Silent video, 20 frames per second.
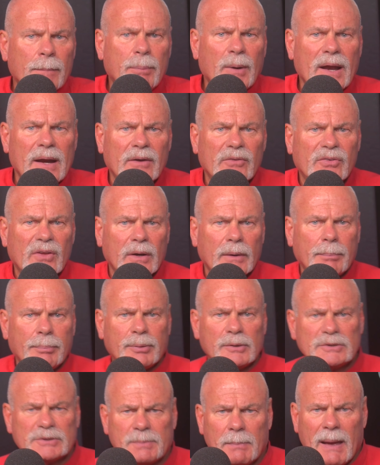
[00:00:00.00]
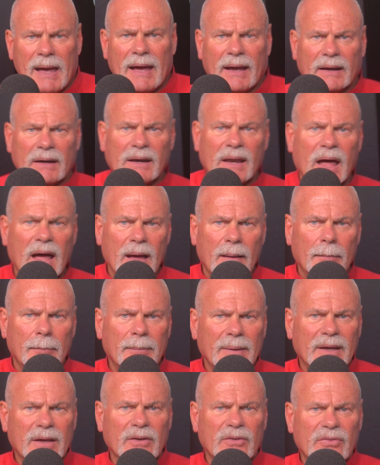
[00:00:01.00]
brand is going to push back, not
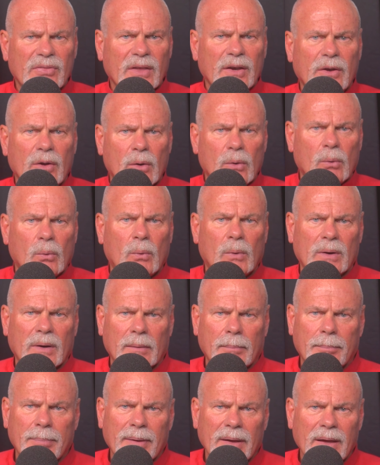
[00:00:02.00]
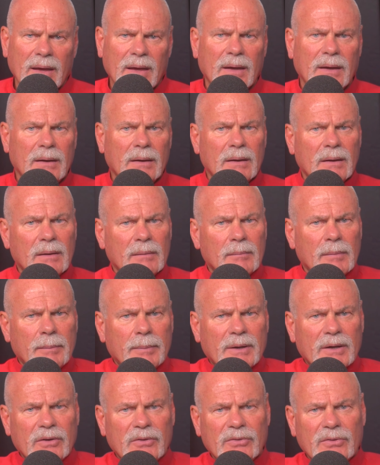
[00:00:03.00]
because they don't want to pay, but
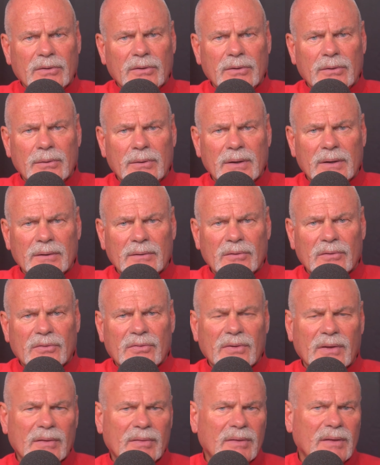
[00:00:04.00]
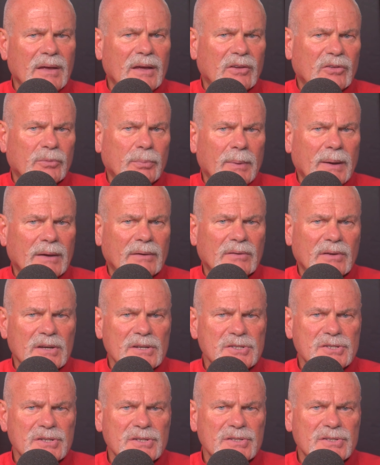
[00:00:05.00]
because you didn't set the
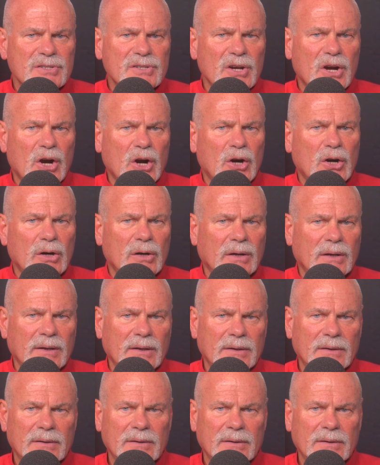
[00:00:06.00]
expectations early.